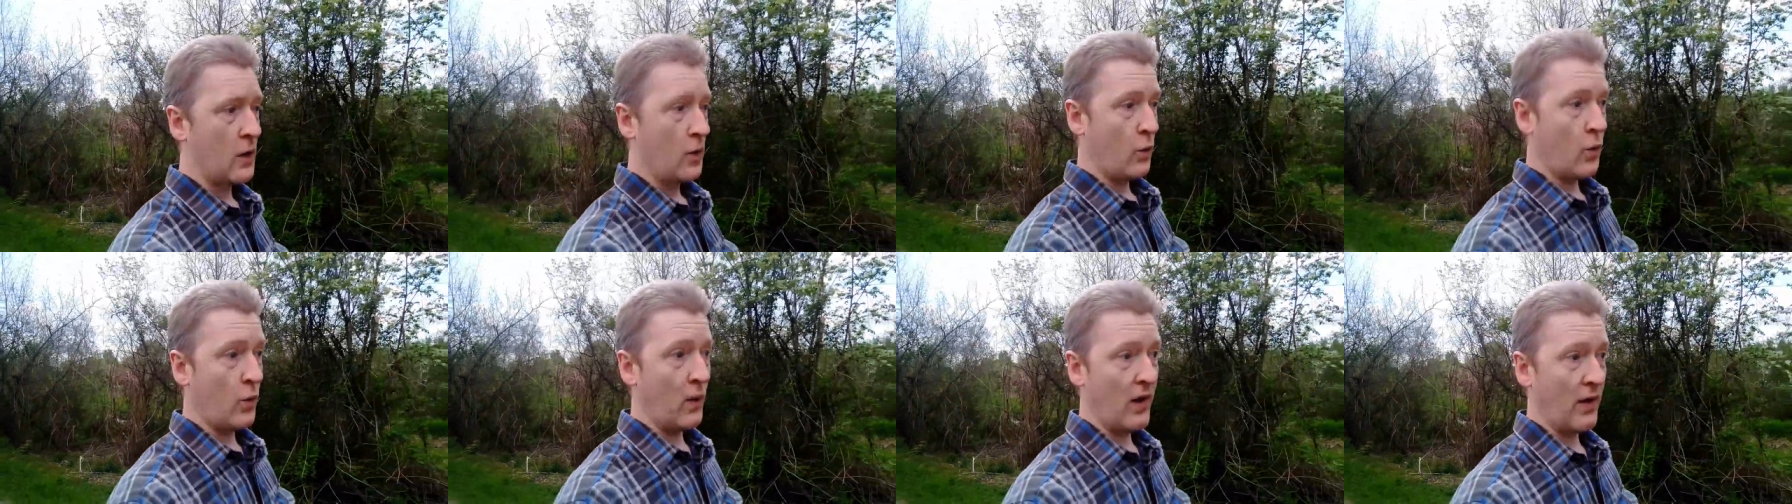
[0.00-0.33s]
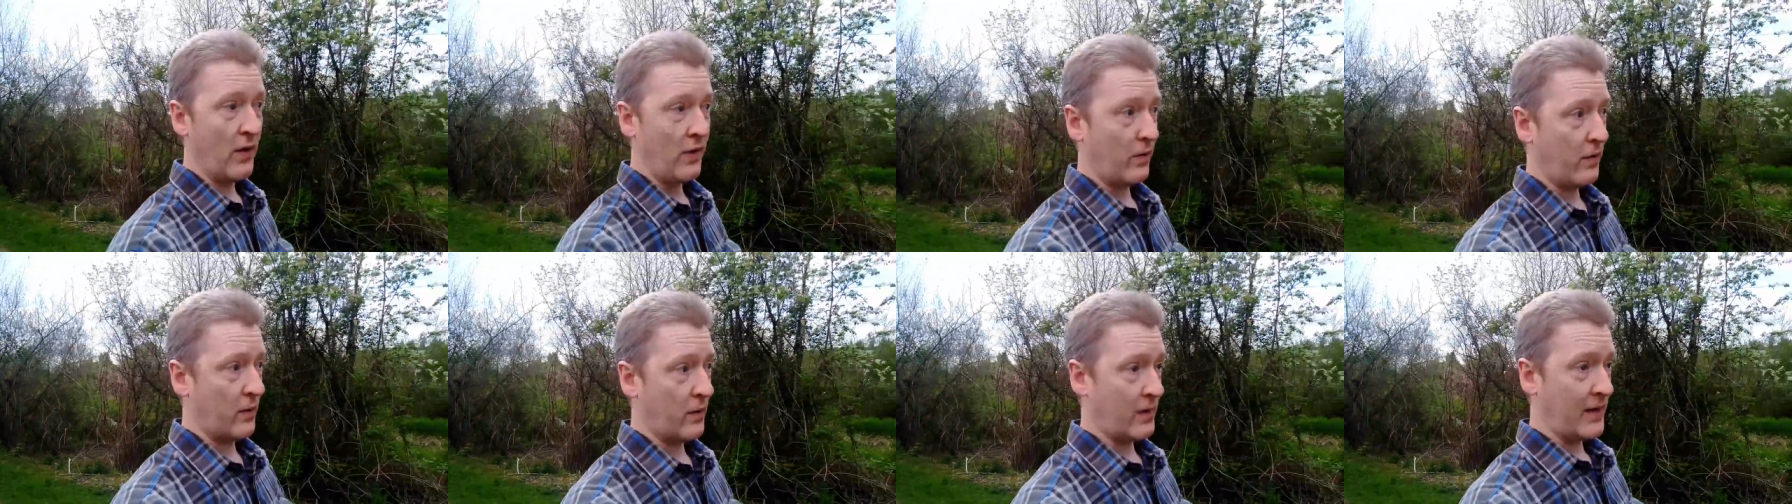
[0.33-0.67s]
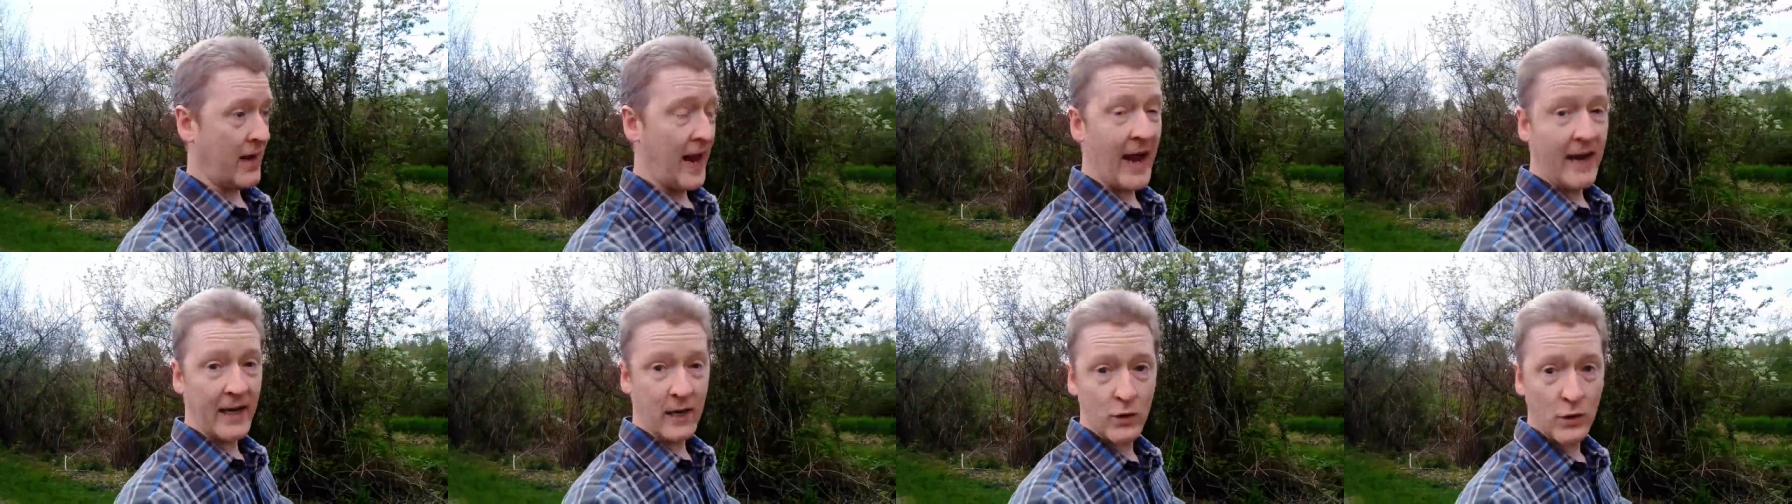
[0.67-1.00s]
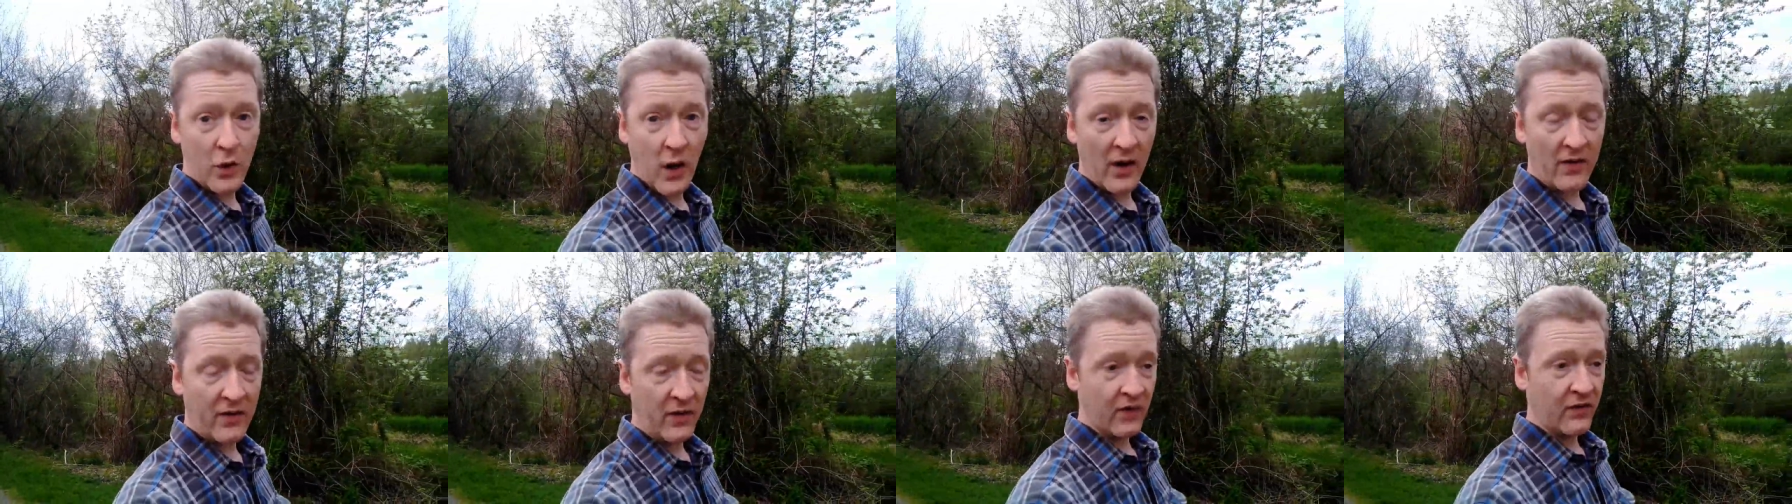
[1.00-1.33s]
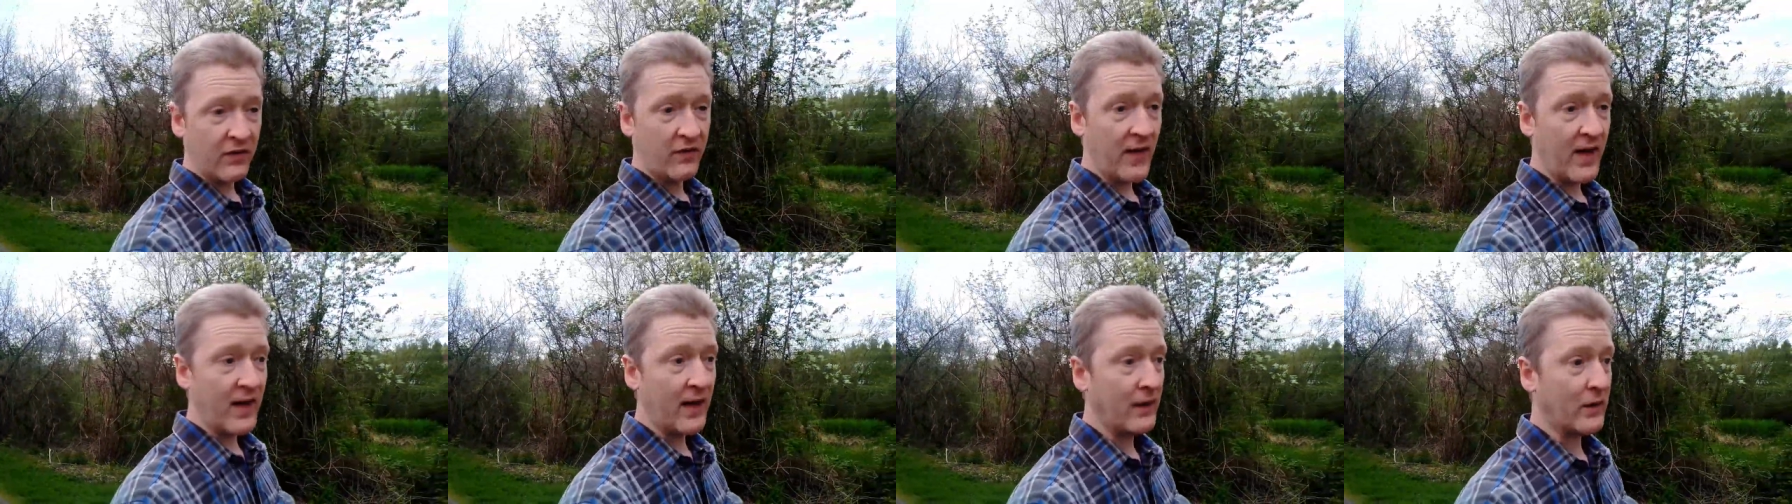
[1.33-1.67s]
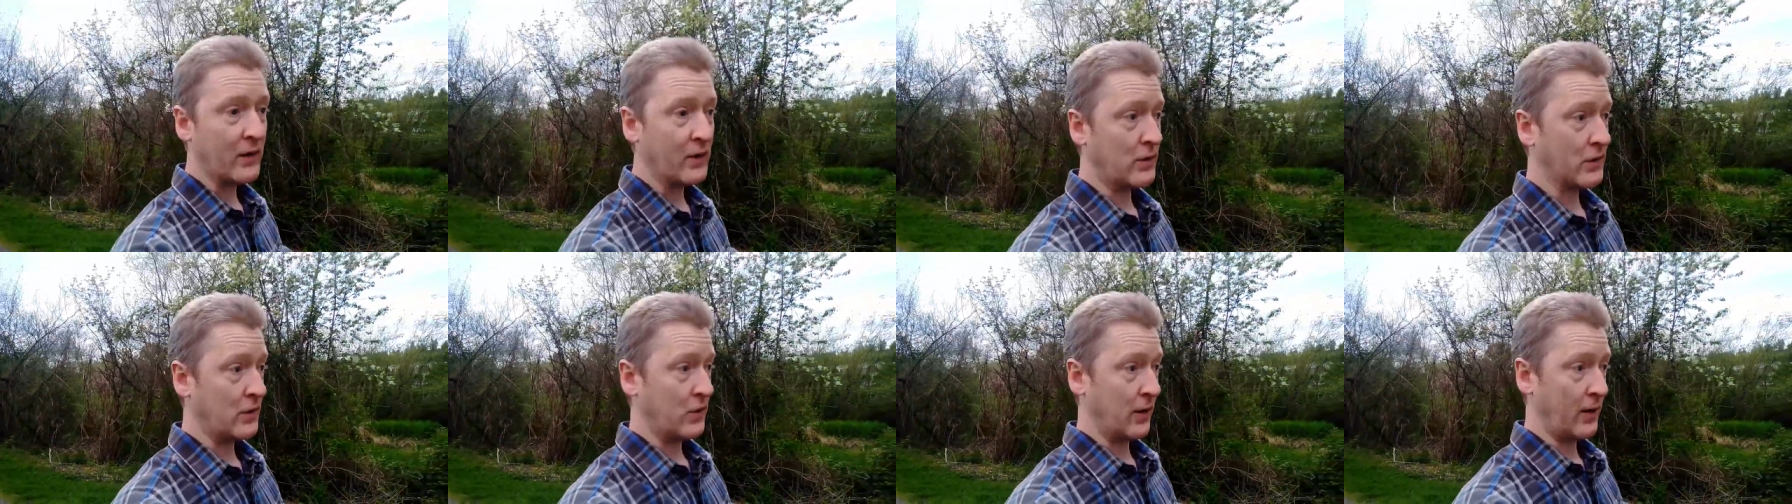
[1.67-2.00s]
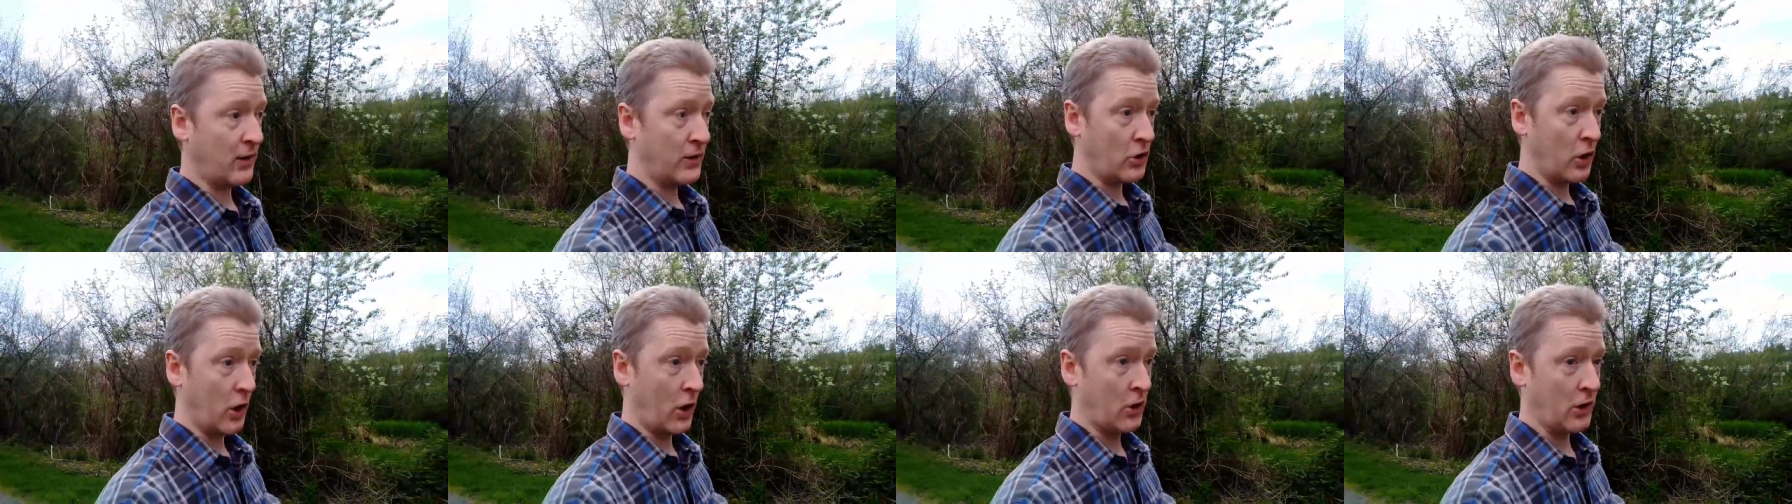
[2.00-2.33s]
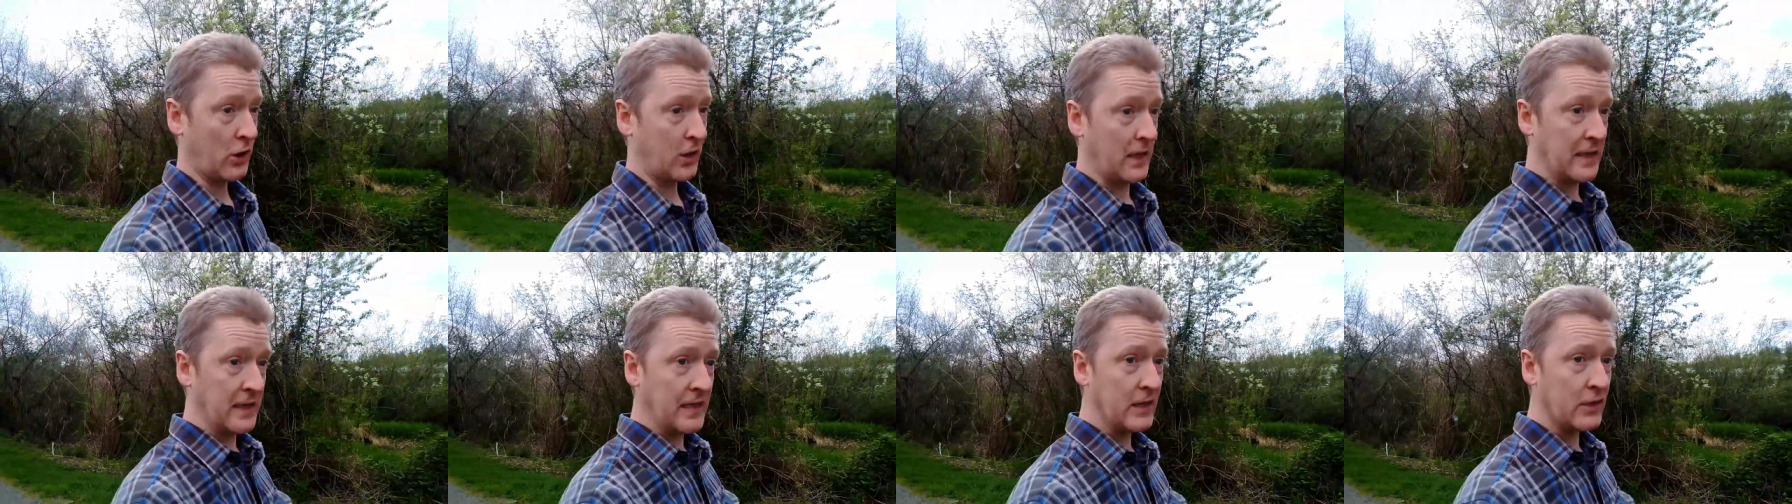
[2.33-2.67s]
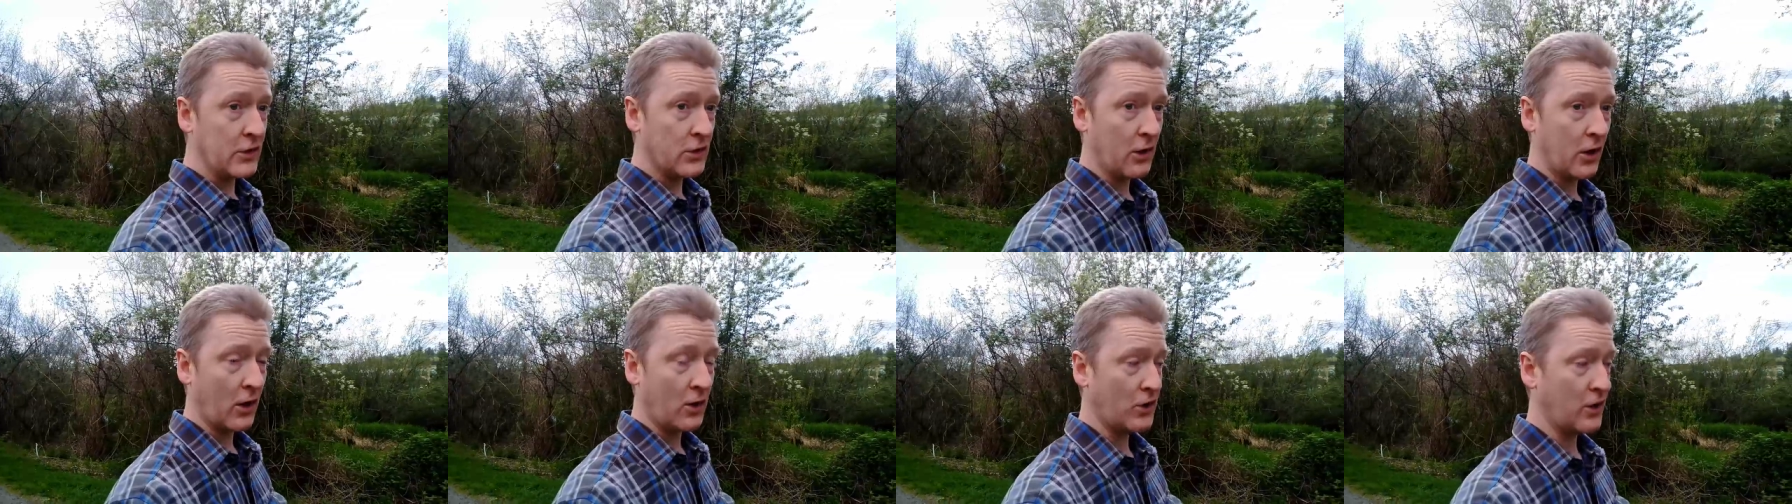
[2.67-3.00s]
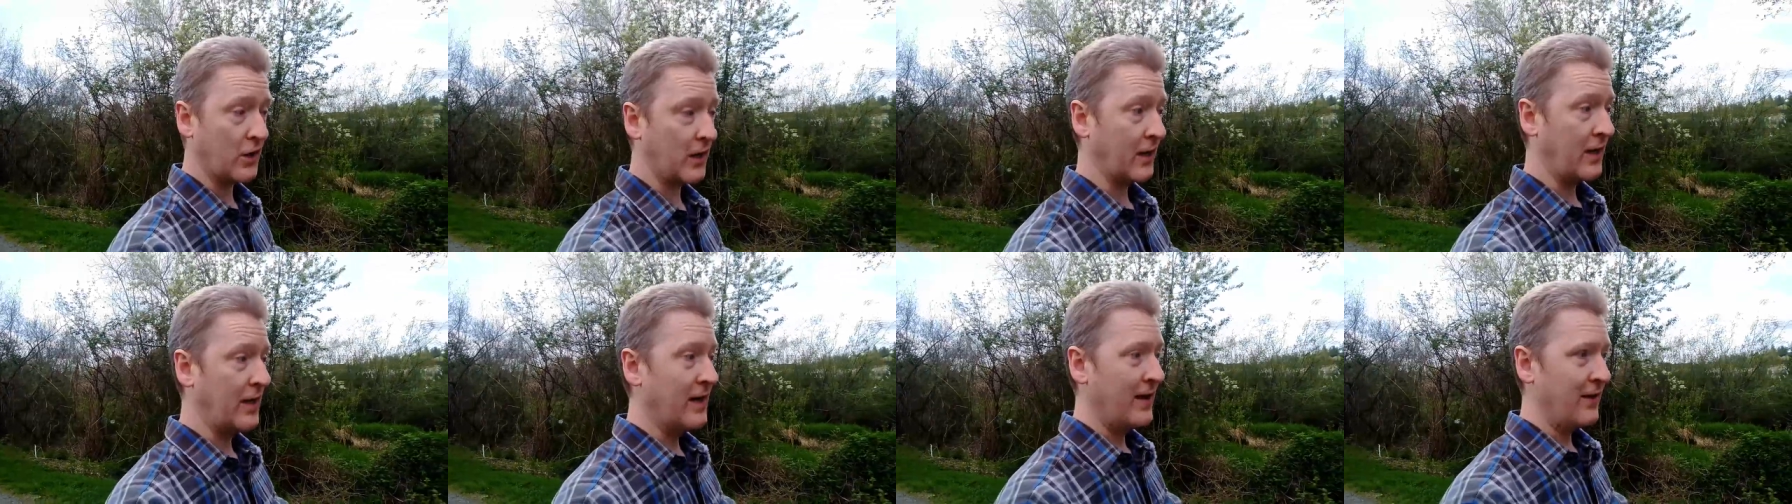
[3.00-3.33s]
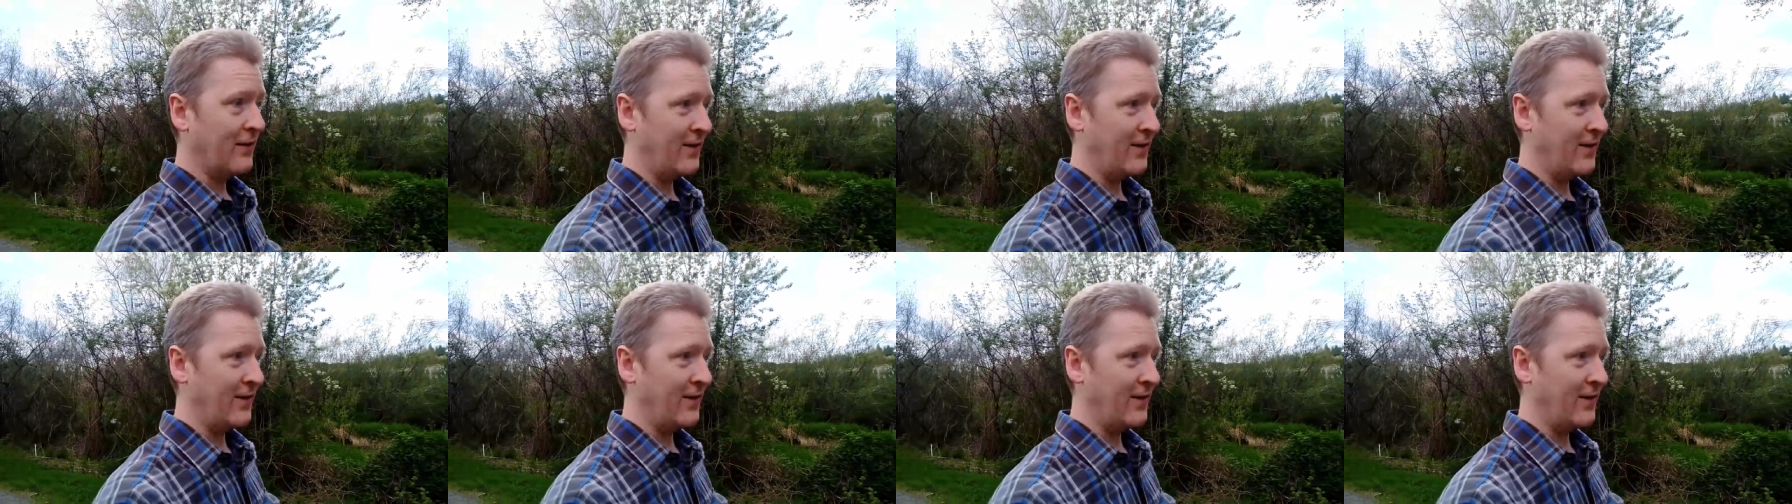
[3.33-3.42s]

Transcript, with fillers: with catastrophic failures during charging and discharging.